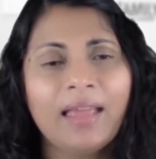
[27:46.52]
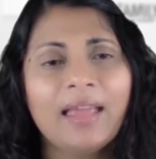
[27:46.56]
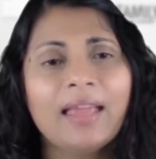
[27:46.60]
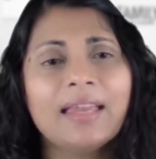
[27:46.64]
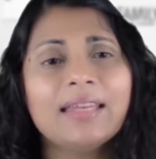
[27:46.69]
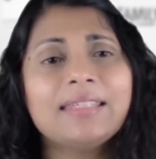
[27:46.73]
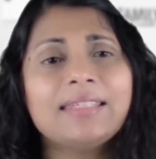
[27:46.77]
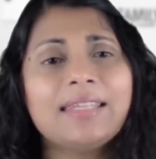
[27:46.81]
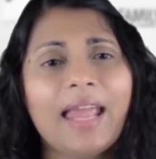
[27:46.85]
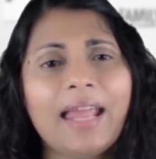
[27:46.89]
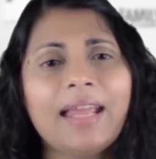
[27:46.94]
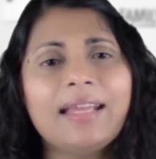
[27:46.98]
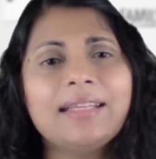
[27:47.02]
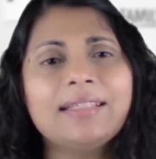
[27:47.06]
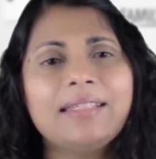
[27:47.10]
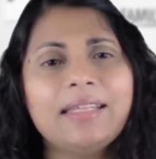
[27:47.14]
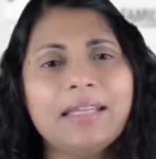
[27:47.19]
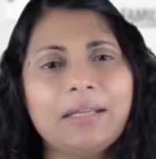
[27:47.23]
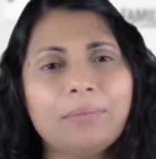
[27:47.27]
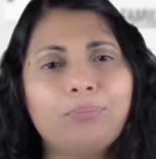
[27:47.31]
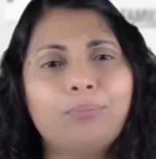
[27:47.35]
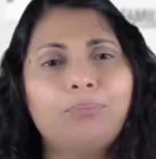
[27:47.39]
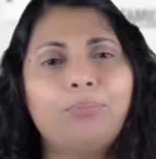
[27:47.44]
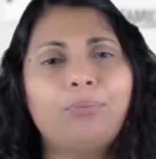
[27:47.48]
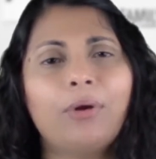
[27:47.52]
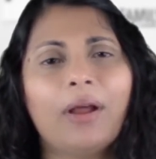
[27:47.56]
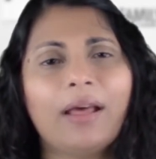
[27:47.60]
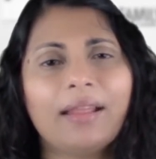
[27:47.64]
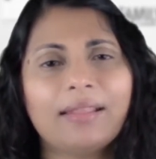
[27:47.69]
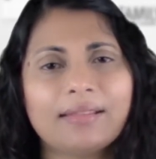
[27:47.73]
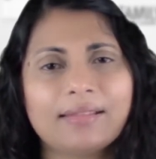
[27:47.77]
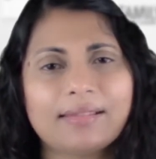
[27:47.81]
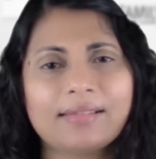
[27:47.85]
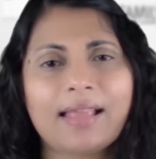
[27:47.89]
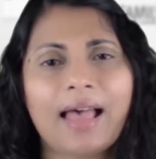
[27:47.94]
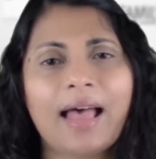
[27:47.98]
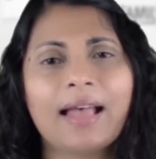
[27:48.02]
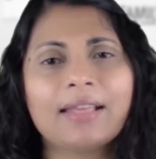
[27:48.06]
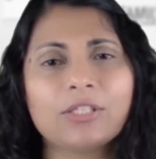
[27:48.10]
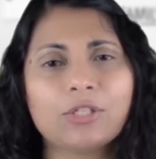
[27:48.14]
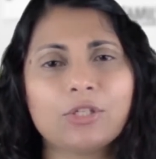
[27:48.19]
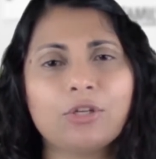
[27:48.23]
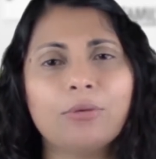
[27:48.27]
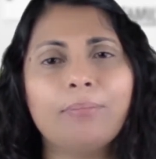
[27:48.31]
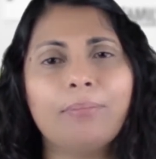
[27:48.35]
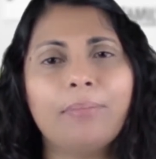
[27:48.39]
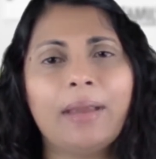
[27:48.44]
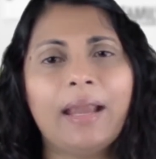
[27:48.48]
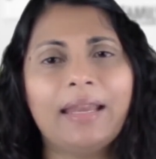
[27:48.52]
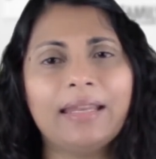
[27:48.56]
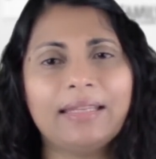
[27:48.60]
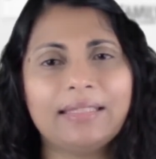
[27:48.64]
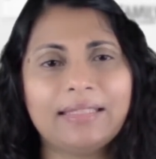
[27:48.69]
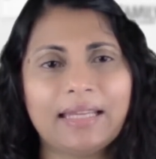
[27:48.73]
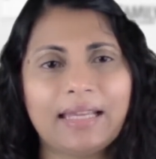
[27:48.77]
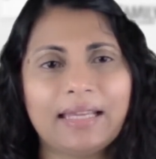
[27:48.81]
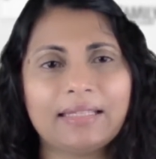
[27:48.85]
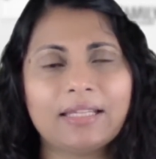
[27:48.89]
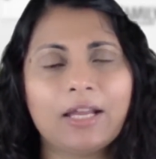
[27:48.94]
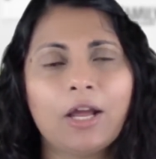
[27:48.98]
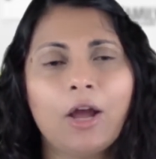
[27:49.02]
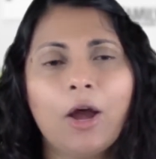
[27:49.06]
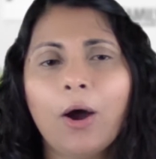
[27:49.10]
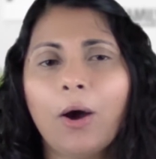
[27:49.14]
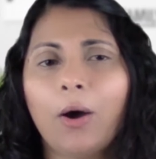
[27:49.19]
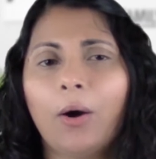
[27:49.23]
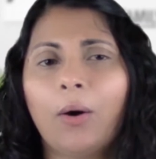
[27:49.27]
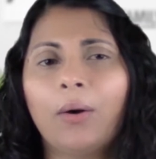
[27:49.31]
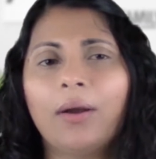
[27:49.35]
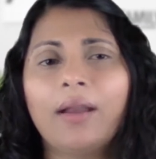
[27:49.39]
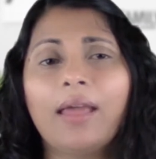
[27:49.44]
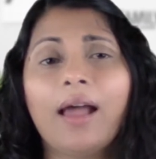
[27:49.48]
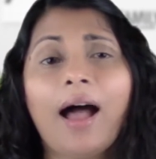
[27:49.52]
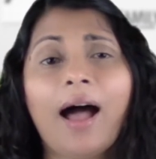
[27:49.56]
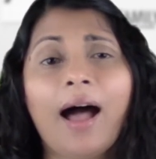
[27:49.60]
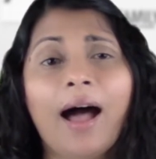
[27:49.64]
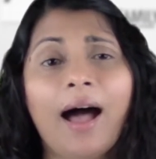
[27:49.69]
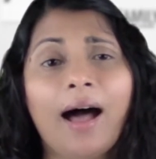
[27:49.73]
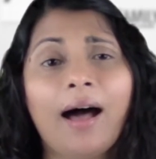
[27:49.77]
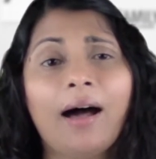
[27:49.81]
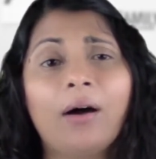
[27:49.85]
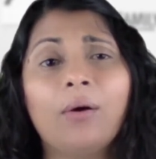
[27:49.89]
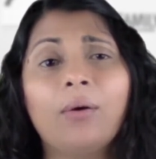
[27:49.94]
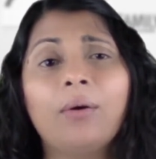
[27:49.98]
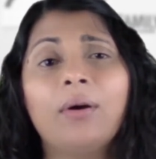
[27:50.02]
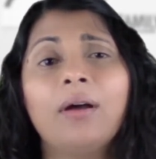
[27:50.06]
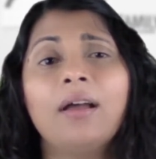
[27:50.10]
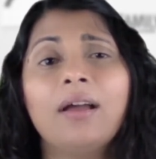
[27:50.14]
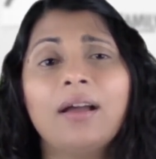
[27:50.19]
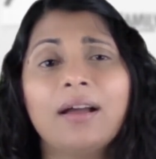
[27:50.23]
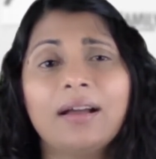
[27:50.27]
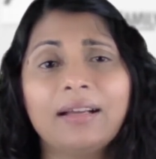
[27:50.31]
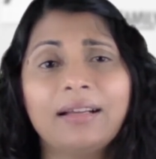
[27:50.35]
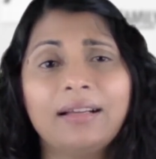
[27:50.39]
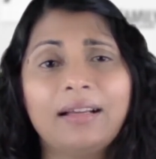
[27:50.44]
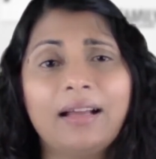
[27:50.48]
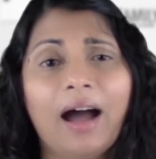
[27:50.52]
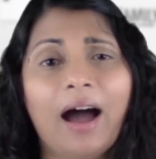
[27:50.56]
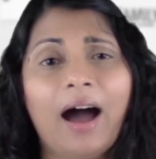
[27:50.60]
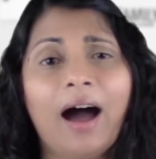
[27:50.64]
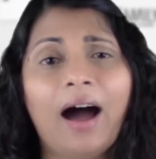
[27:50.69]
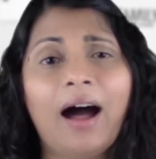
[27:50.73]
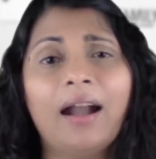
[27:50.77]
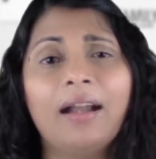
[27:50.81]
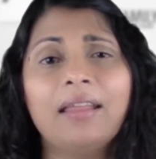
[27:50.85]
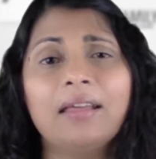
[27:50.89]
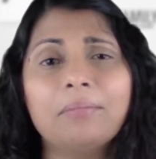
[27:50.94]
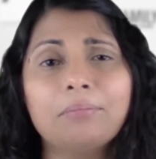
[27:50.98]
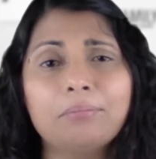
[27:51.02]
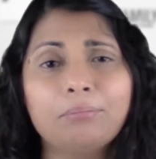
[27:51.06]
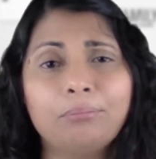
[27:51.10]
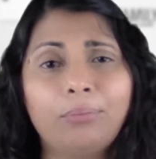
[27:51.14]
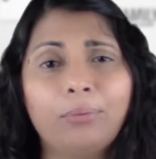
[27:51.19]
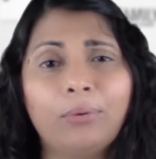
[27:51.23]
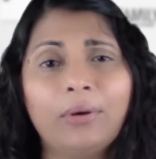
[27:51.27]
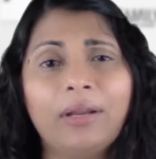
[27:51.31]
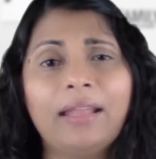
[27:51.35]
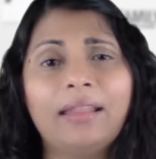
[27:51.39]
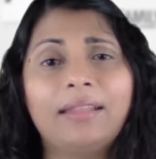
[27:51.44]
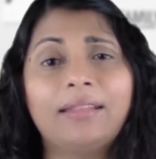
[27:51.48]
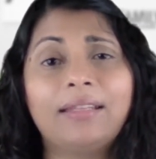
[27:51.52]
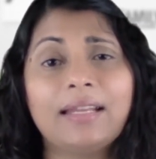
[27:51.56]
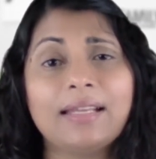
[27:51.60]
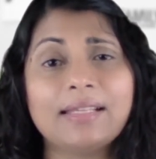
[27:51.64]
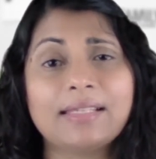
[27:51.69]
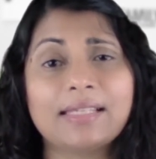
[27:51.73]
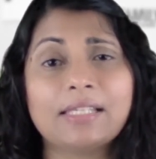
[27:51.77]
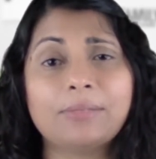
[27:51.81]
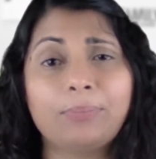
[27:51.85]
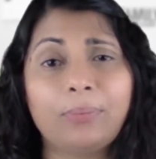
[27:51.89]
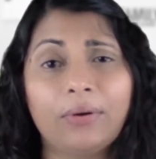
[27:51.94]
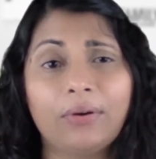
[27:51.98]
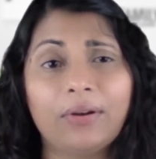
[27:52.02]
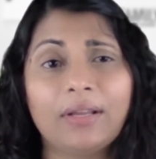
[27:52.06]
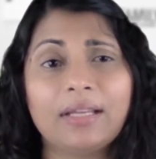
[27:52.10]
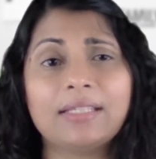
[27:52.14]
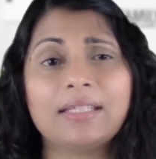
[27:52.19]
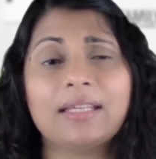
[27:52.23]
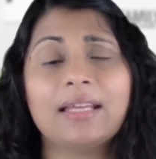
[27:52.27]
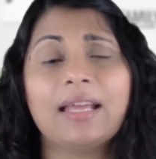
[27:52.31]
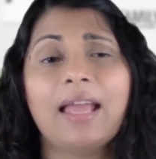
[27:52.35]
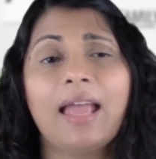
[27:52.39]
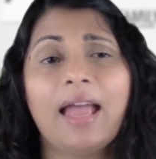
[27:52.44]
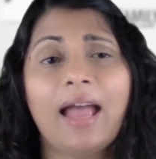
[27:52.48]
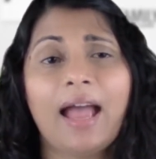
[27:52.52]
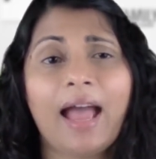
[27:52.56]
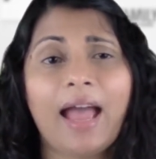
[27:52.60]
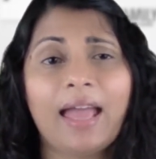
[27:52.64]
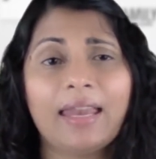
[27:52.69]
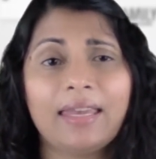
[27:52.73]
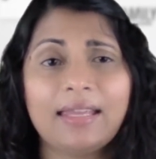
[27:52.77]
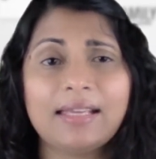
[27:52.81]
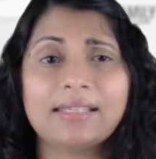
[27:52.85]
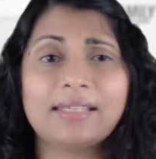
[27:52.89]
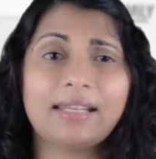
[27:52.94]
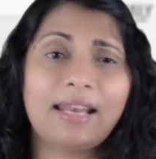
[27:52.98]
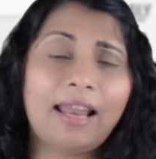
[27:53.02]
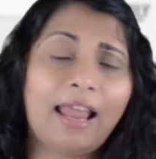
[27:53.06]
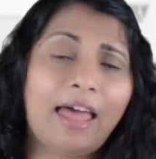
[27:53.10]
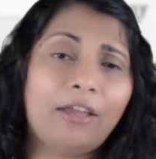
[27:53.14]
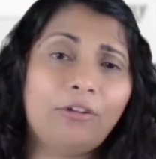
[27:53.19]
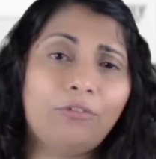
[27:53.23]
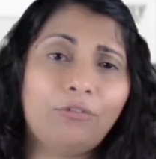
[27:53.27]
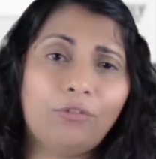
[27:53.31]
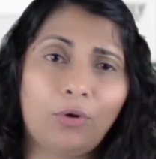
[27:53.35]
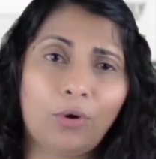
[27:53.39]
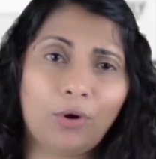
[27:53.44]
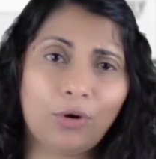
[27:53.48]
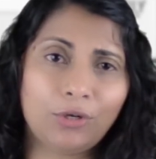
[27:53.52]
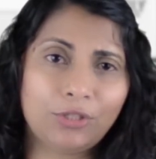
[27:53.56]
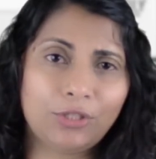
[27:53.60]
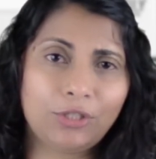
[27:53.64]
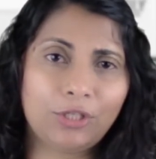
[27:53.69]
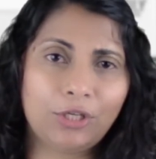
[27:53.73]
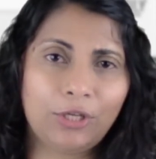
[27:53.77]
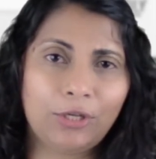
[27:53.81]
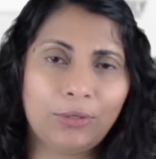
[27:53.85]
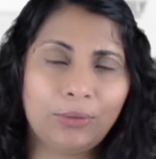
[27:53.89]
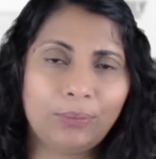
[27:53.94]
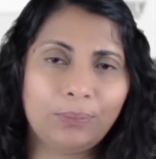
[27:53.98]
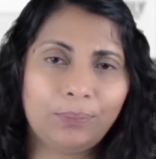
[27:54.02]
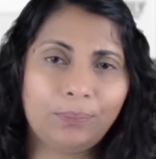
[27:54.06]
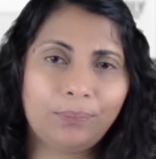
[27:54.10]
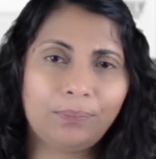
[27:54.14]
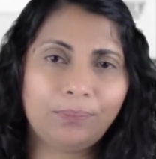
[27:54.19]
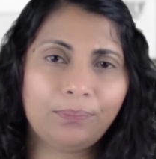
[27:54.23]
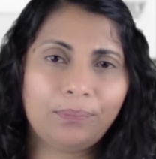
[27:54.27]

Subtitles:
Take deep breaths as you meditate on how God breathed his spirit and his life onto you.